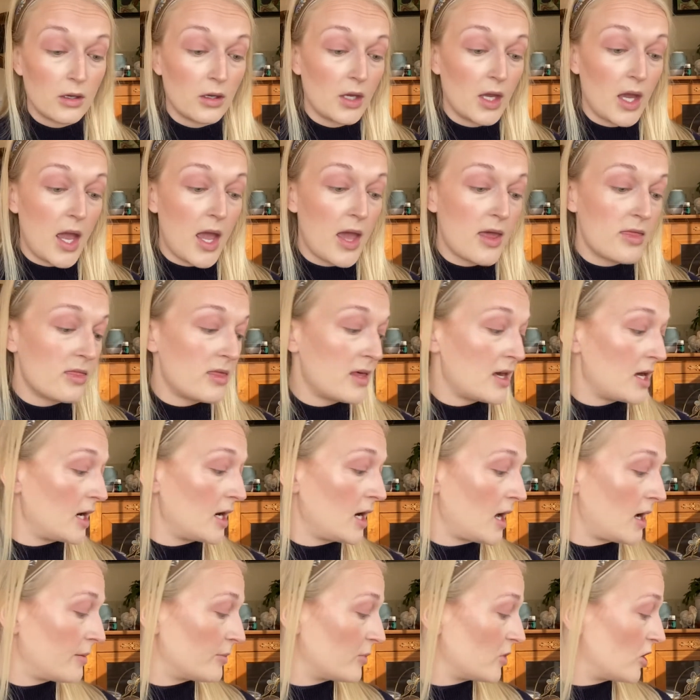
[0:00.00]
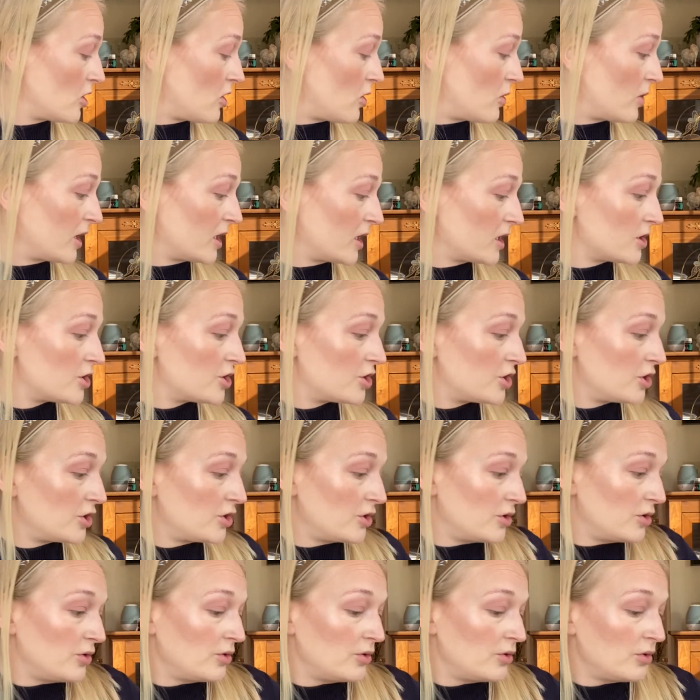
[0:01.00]
And then I'm going
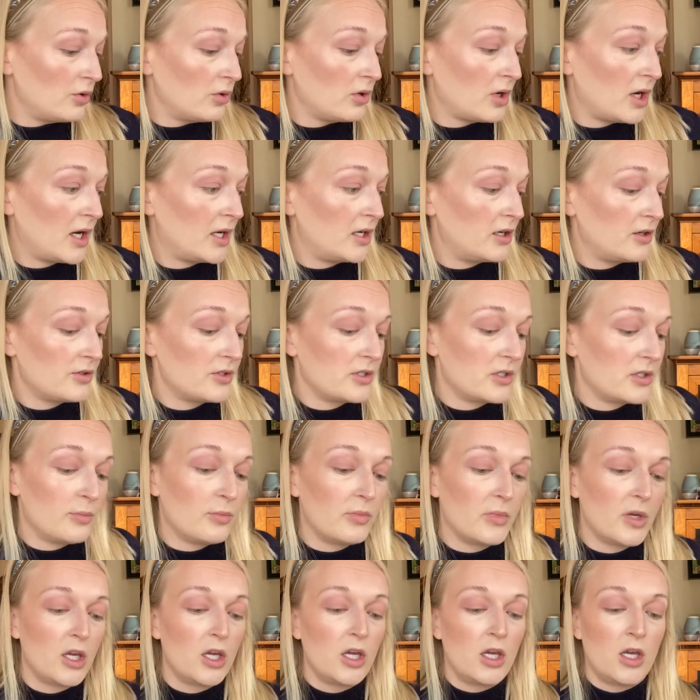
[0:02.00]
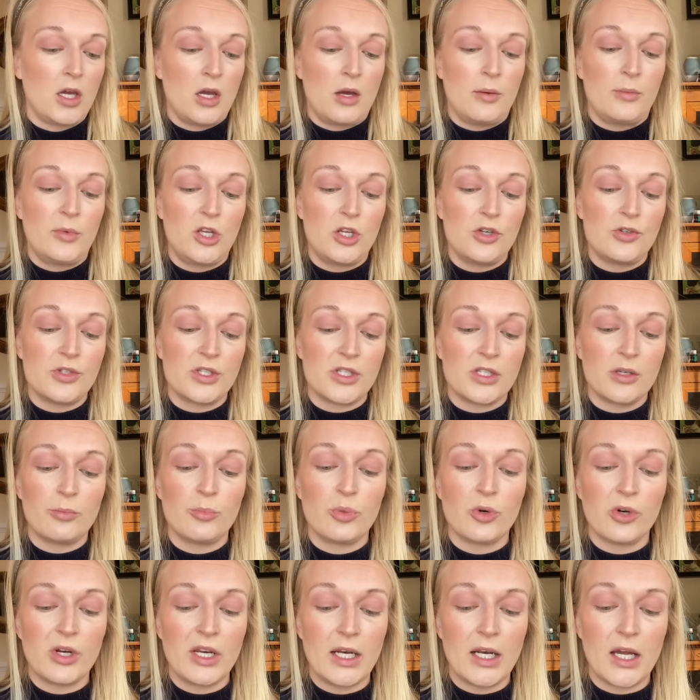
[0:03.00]
to, I'm going to use
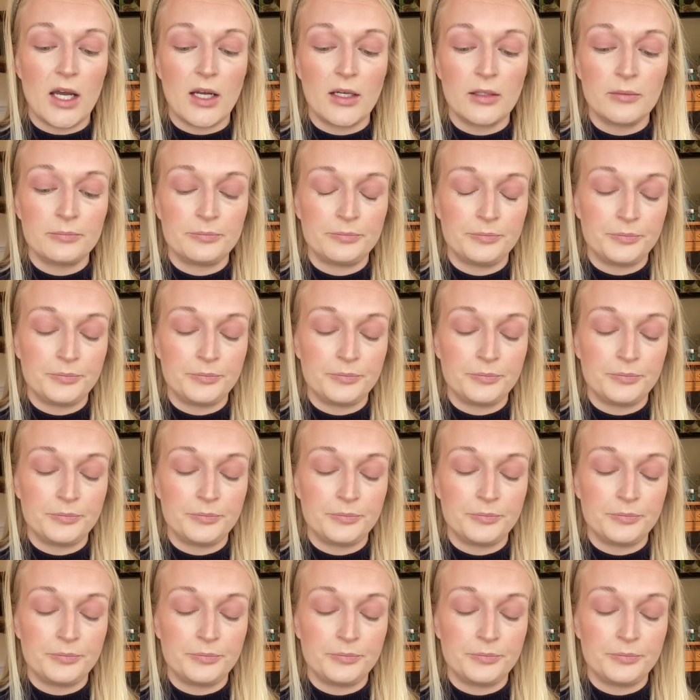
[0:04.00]
Sabrina.